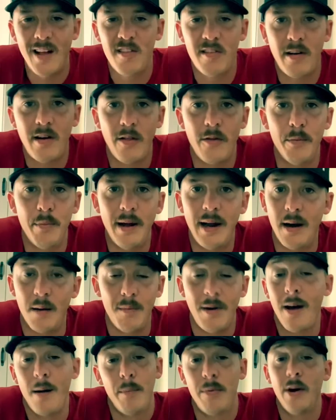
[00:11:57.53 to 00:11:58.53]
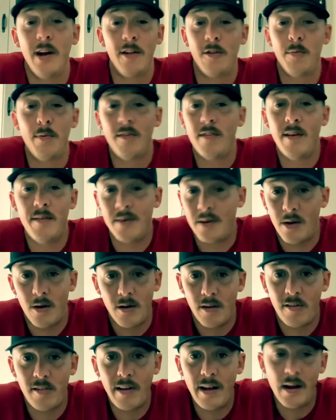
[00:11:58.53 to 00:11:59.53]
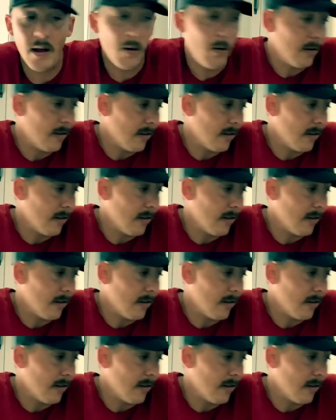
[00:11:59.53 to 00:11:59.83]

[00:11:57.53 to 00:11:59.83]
another bait I'm not brand specific on. A Senko is a